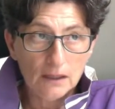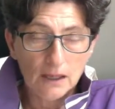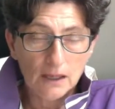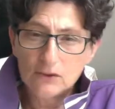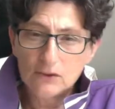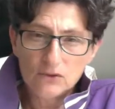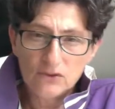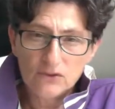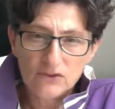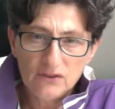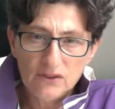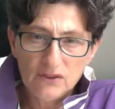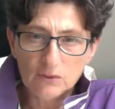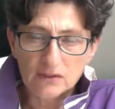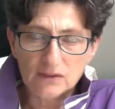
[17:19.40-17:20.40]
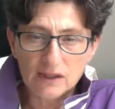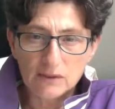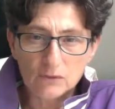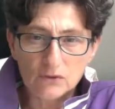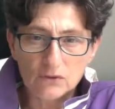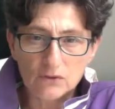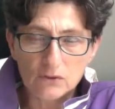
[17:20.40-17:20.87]
I could see what I
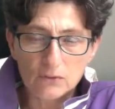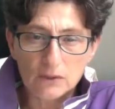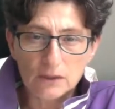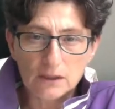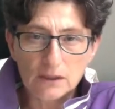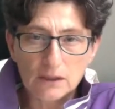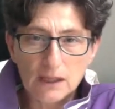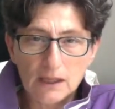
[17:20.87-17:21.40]
was doing.